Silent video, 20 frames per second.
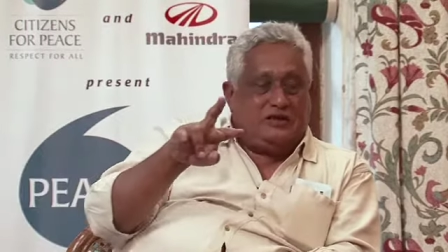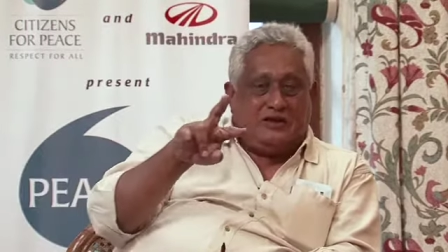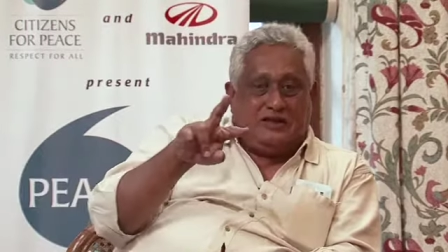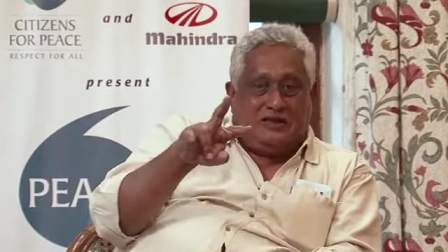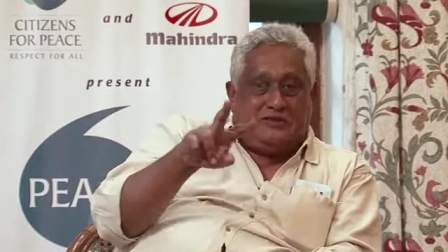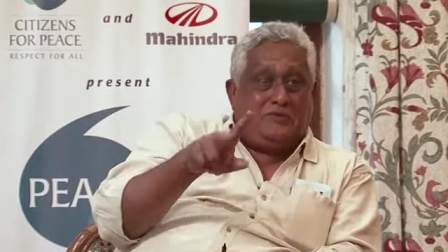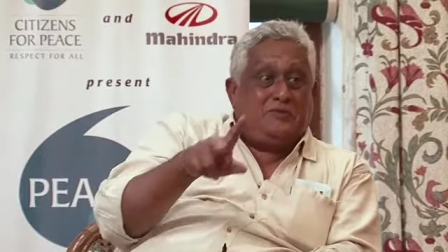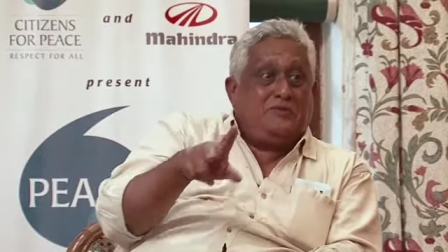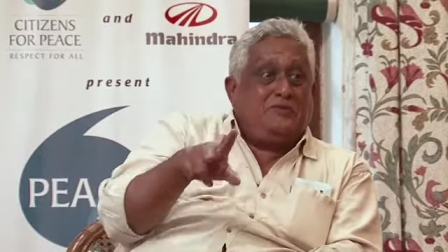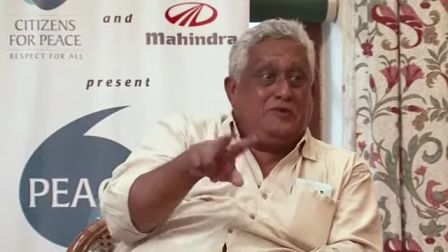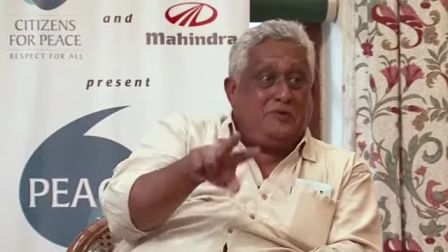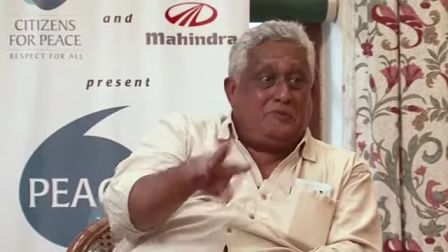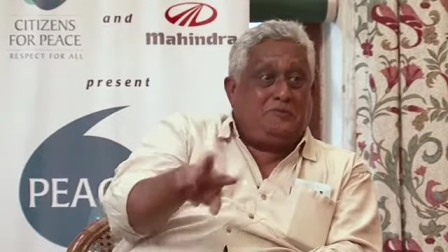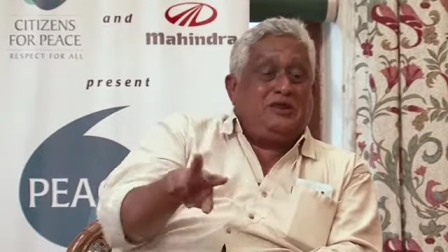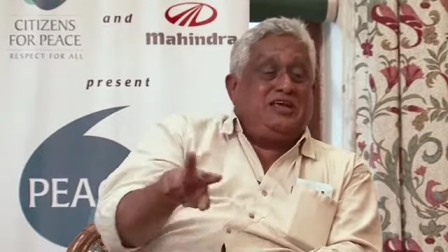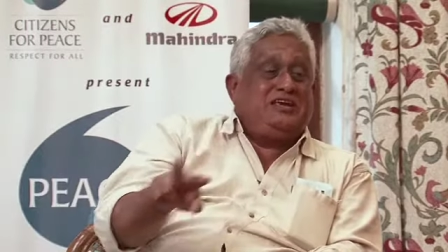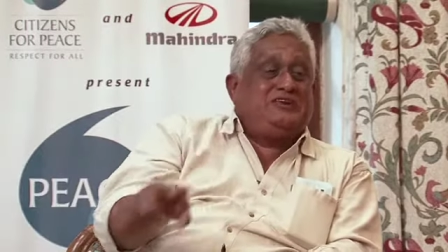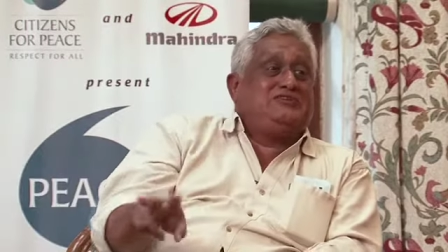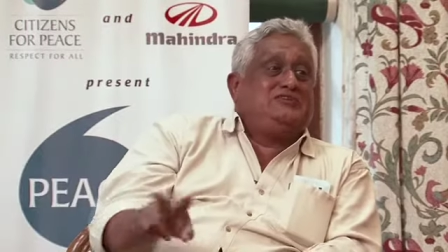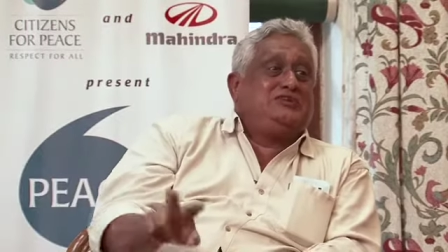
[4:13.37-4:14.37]
they were
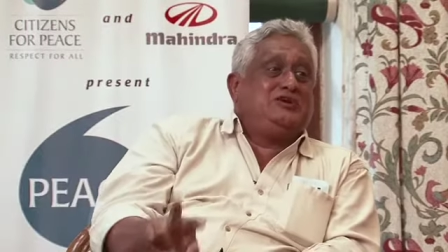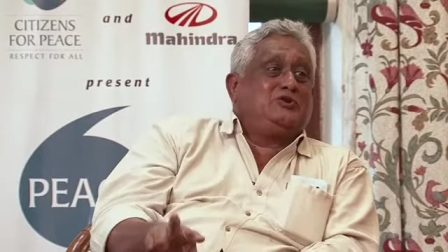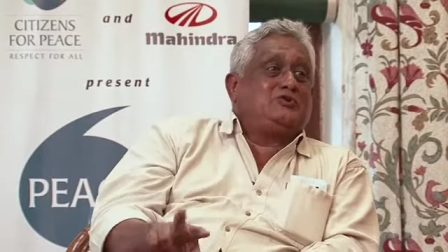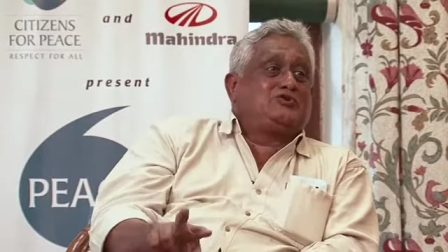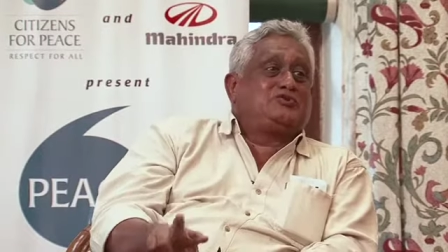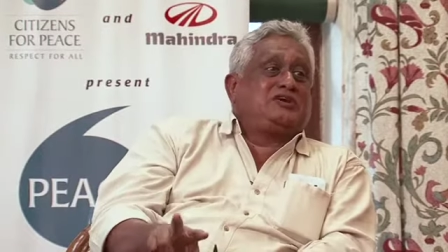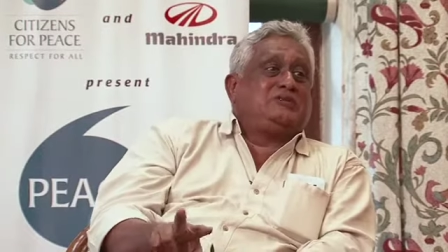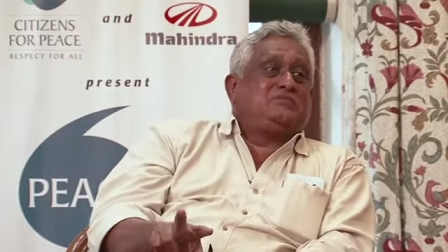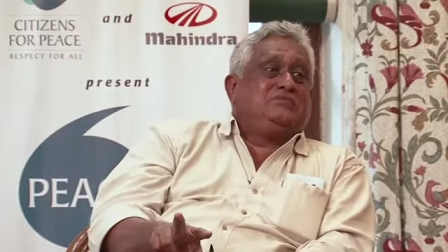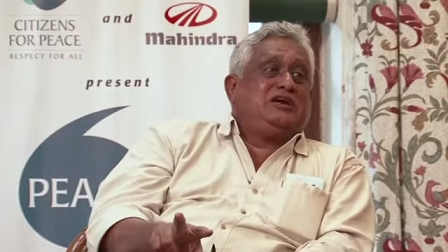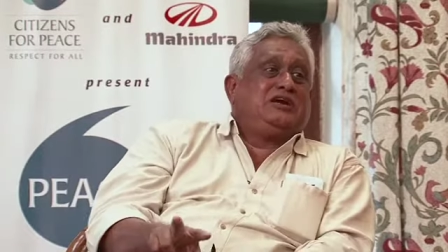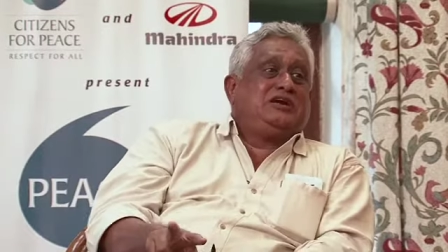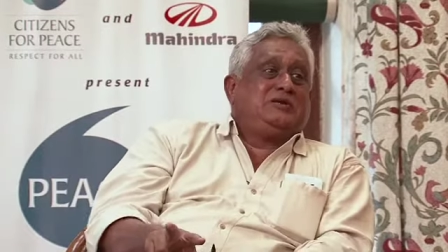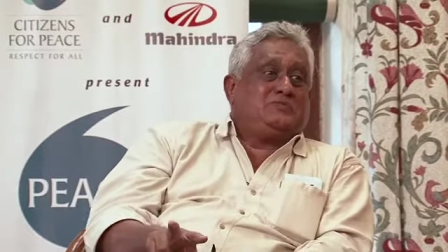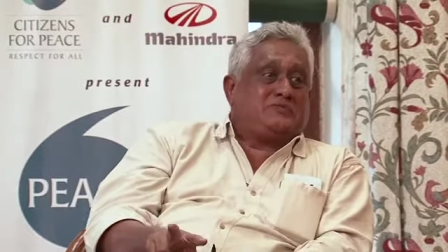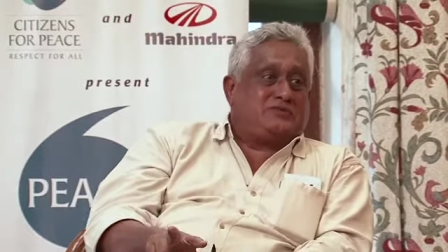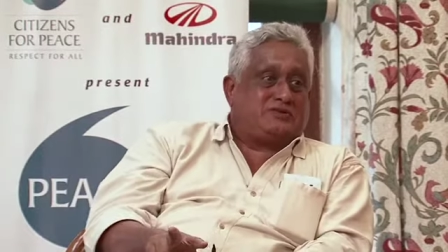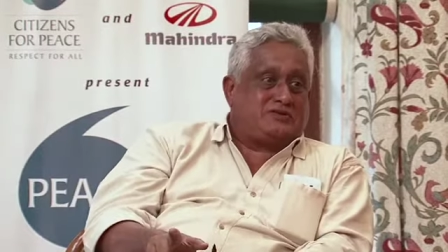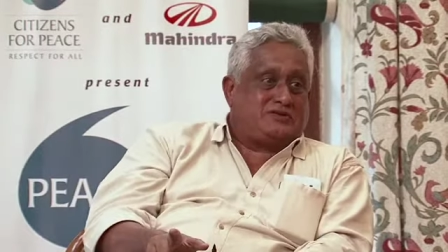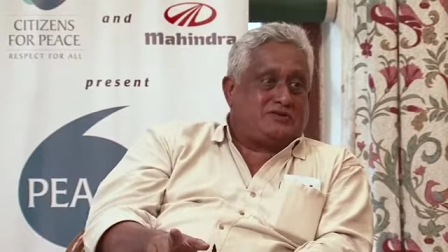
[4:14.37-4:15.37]
playing zero-sum
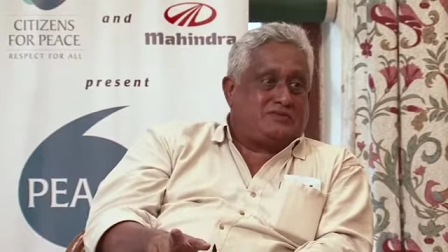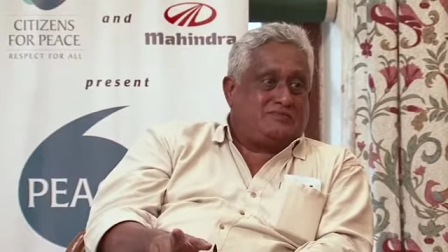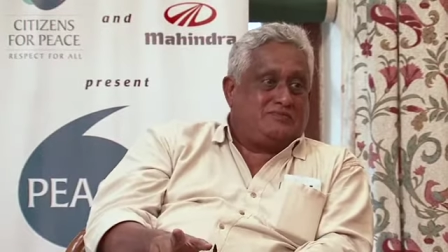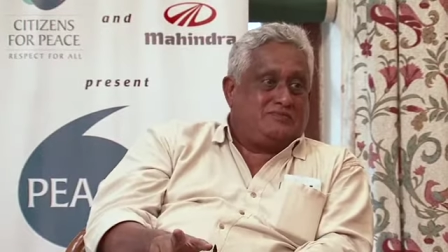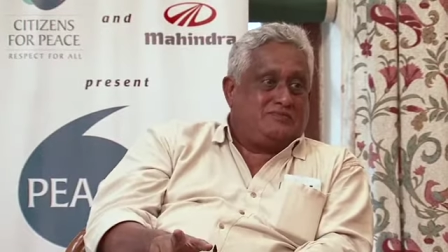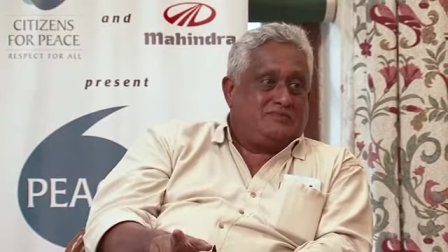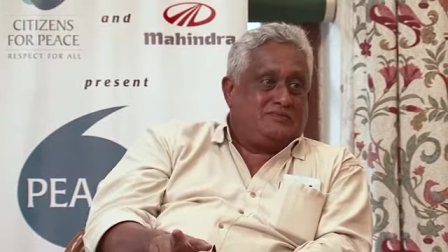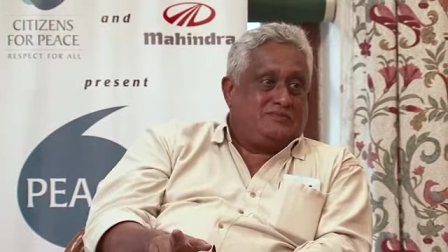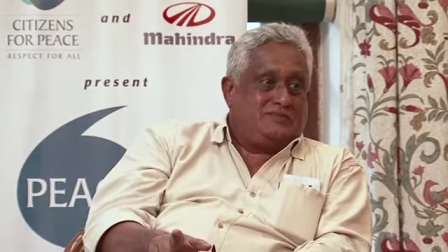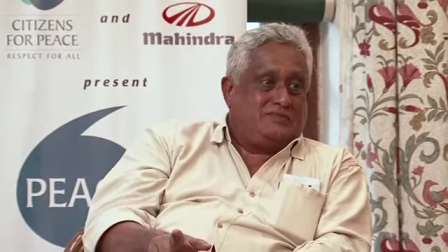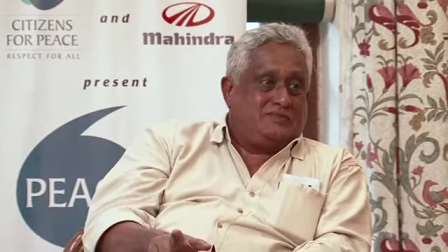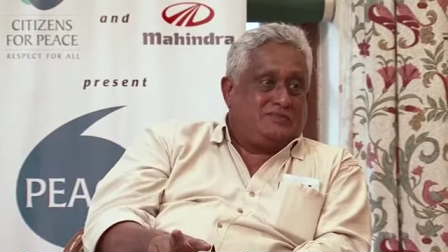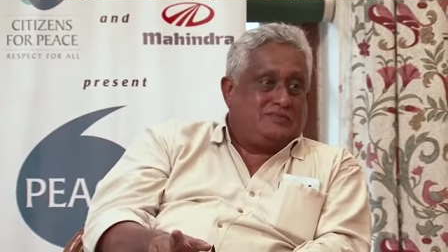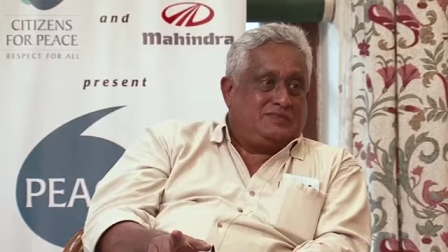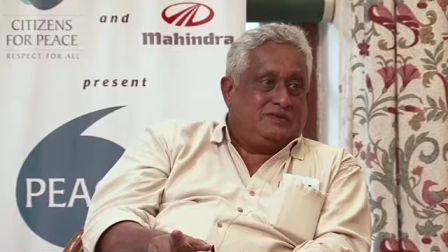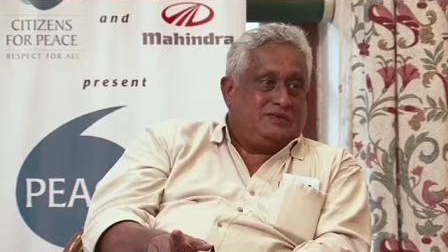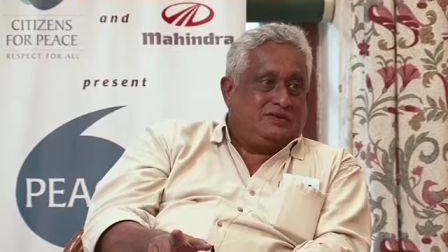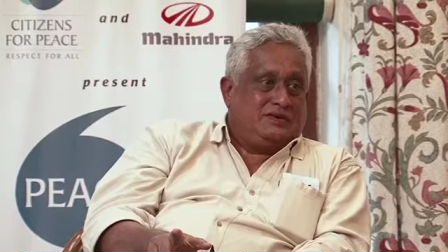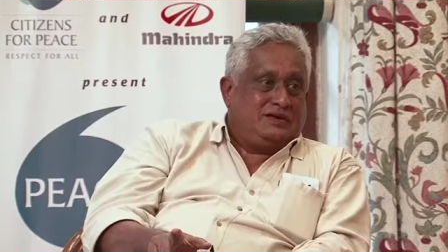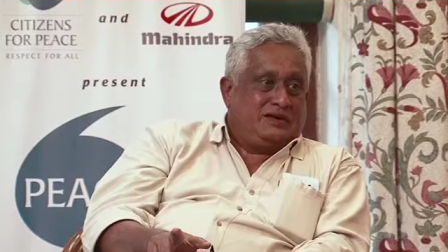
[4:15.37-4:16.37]
games.
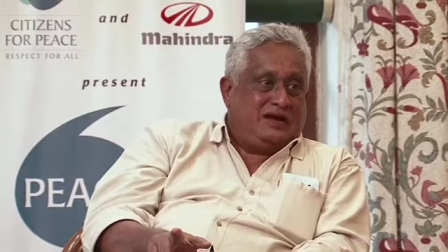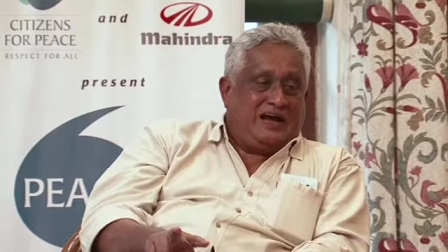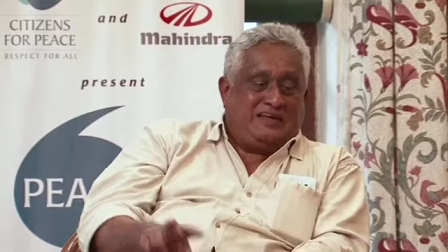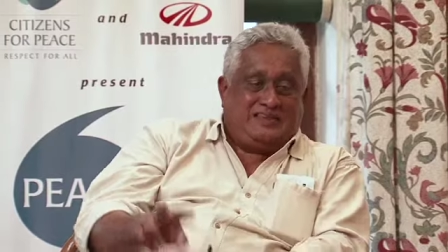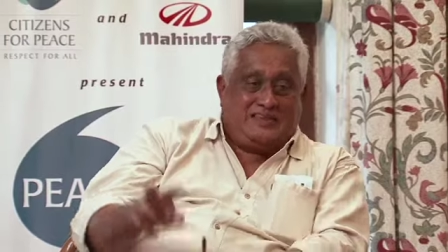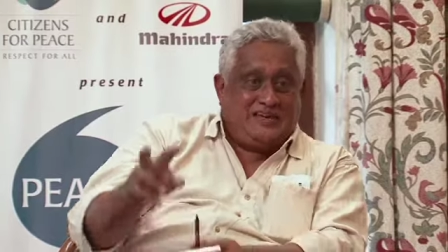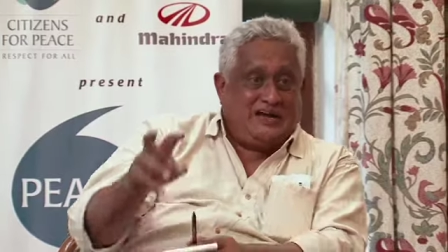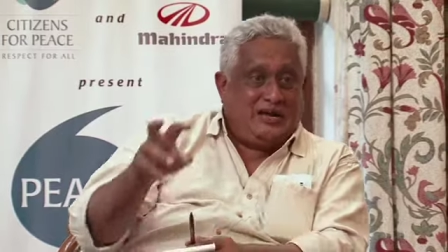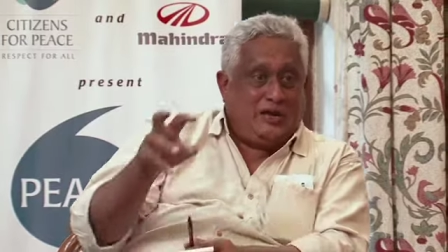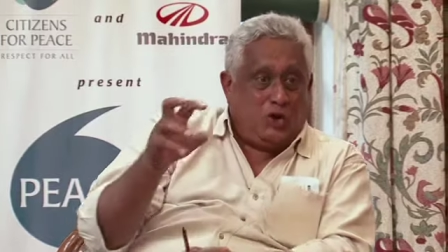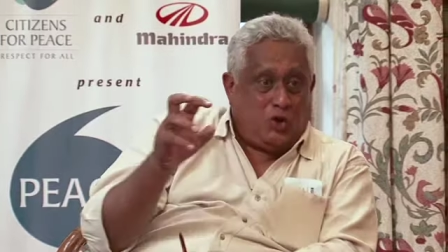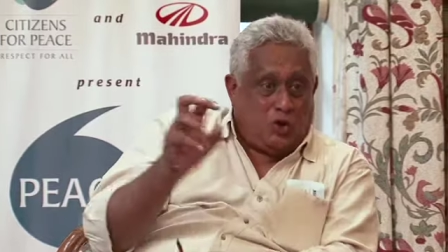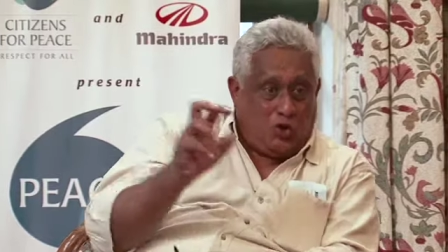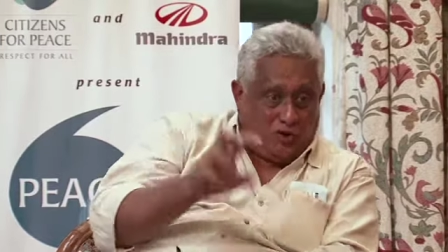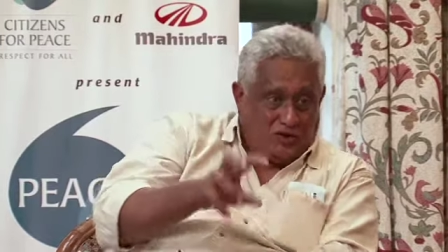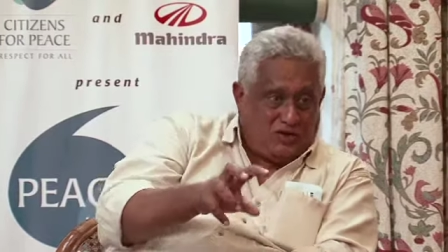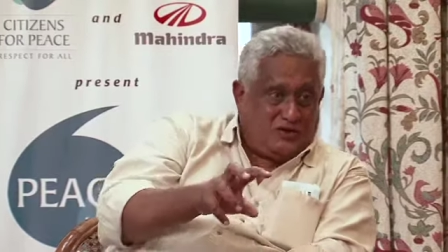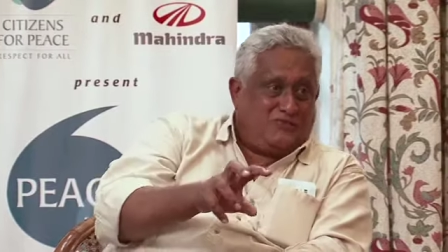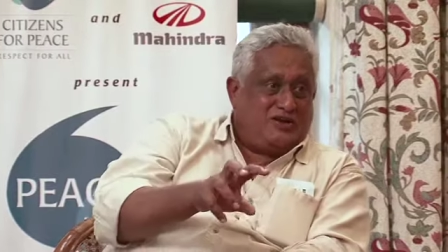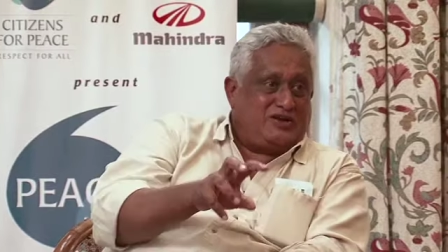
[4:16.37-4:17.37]
I think a
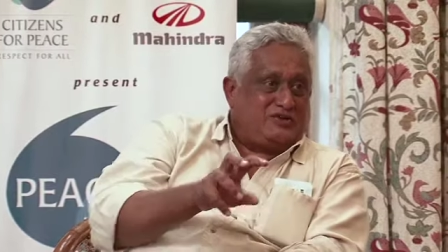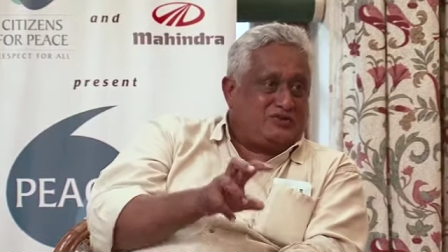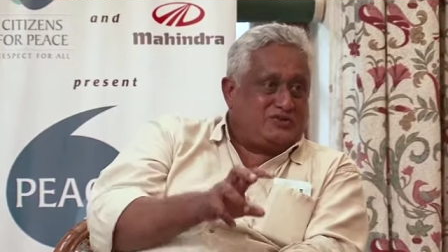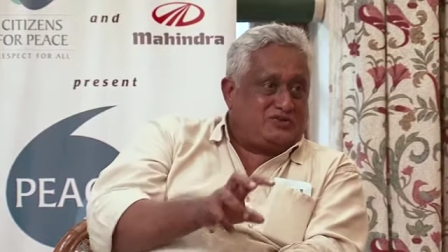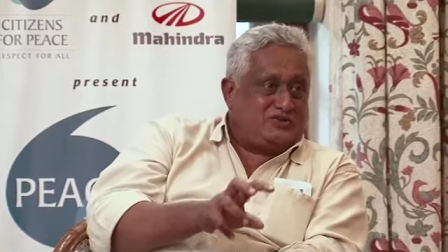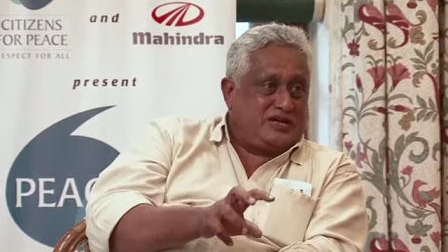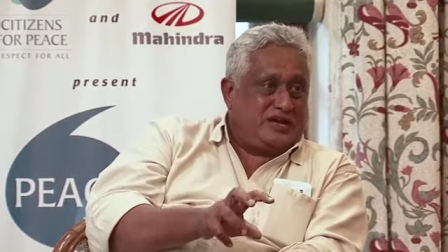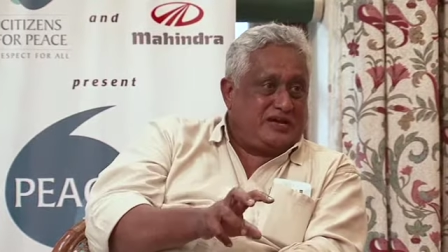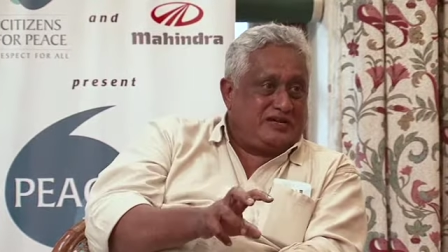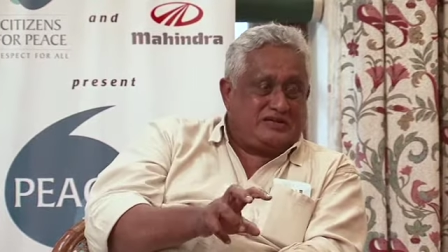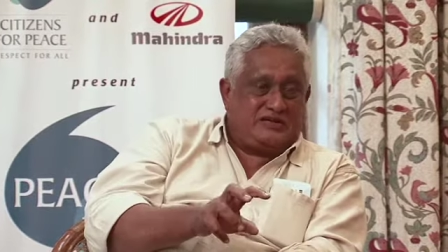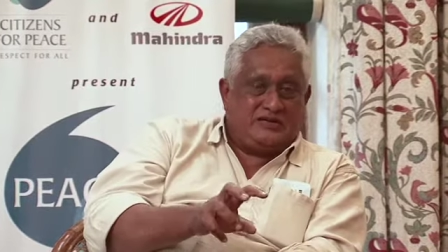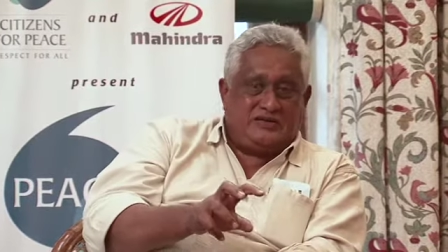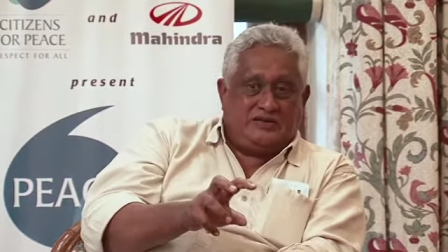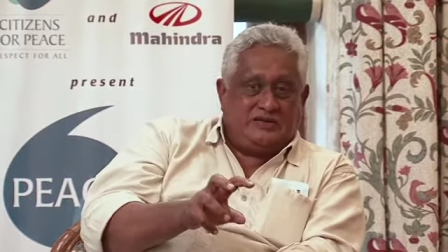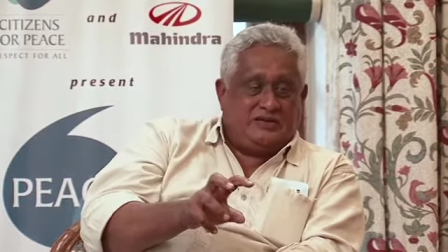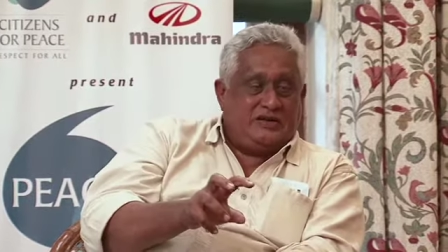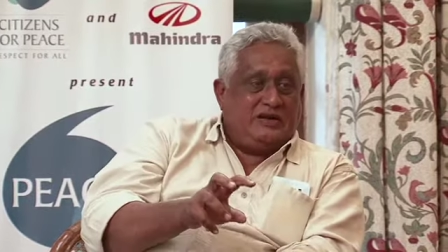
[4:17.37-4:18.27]
lot of our society,